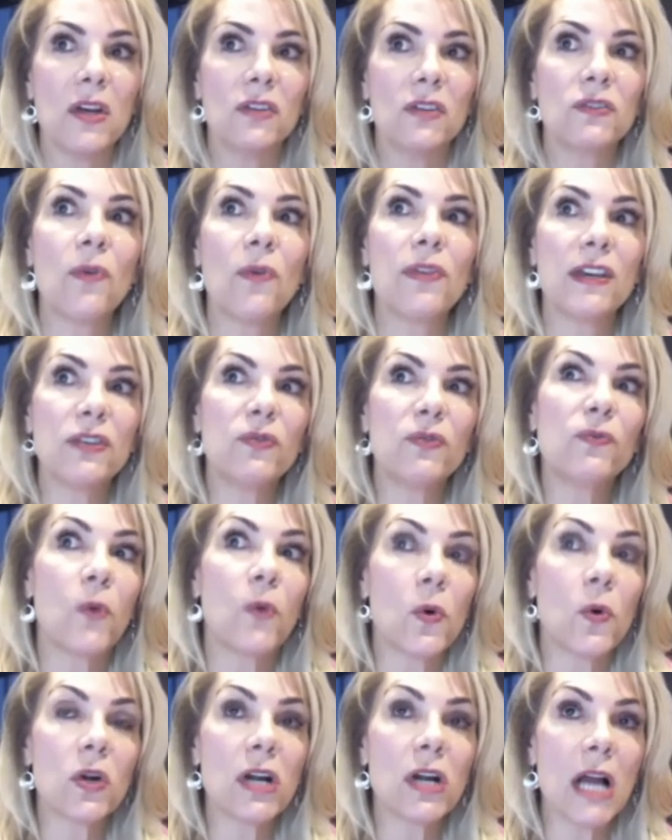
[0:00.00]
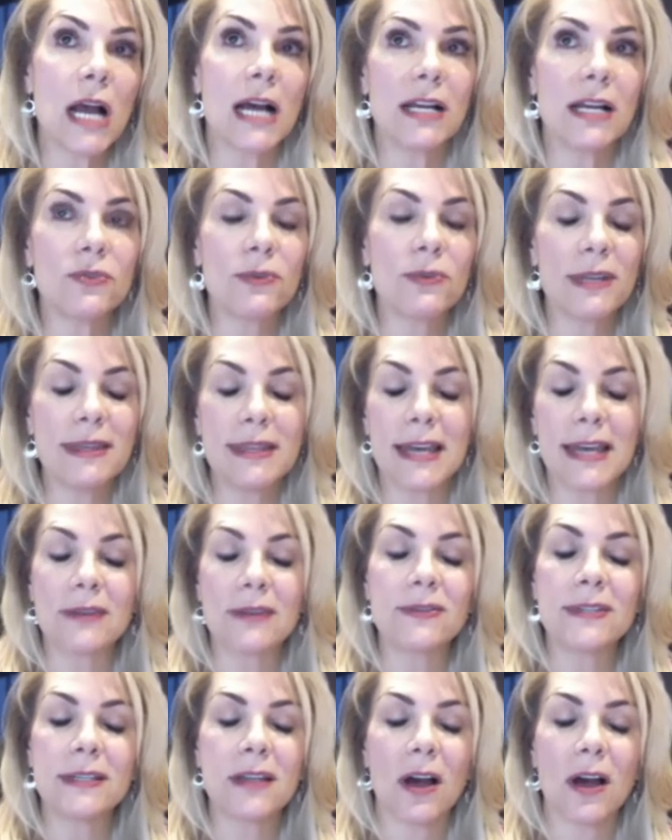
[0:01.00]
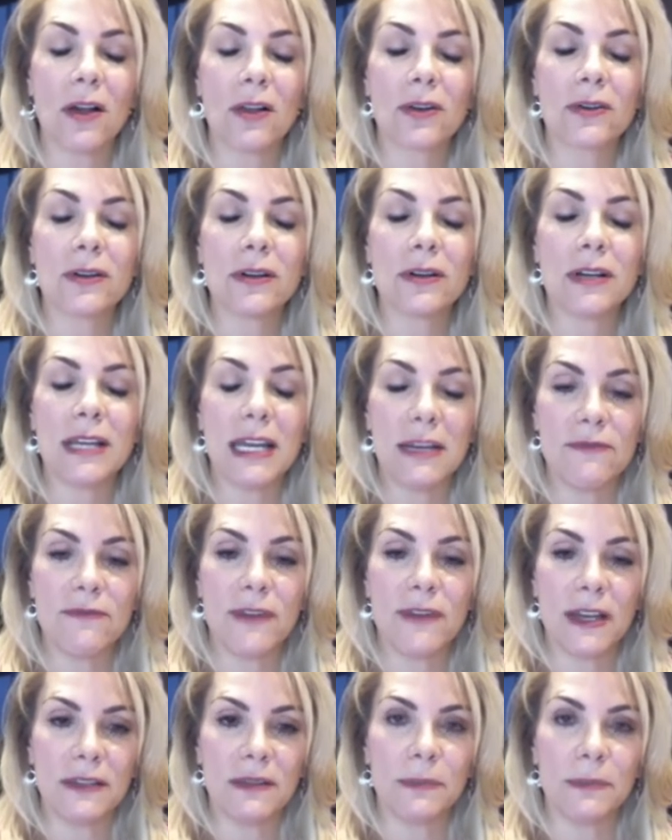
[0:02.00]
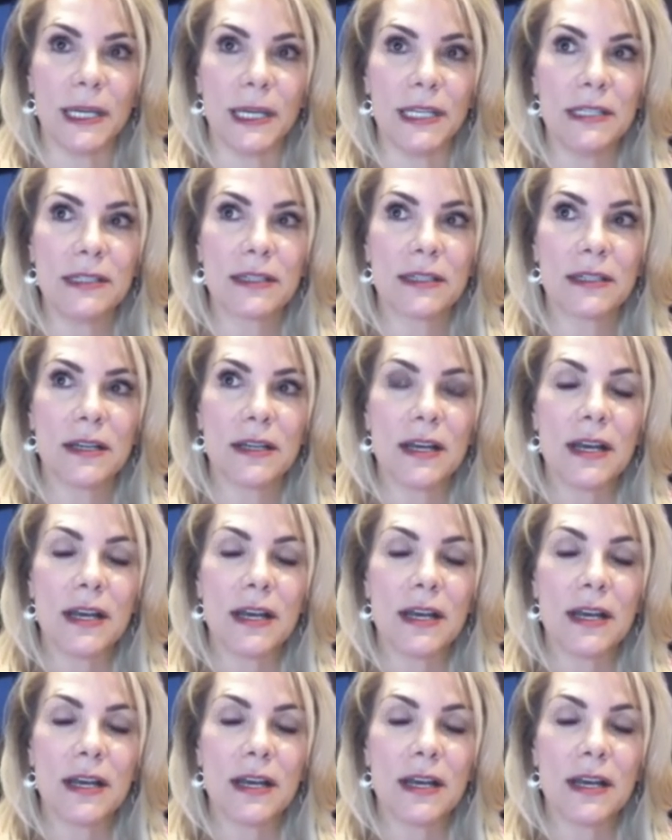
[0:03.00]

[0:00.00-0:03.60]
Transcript: So, this $400,000 investment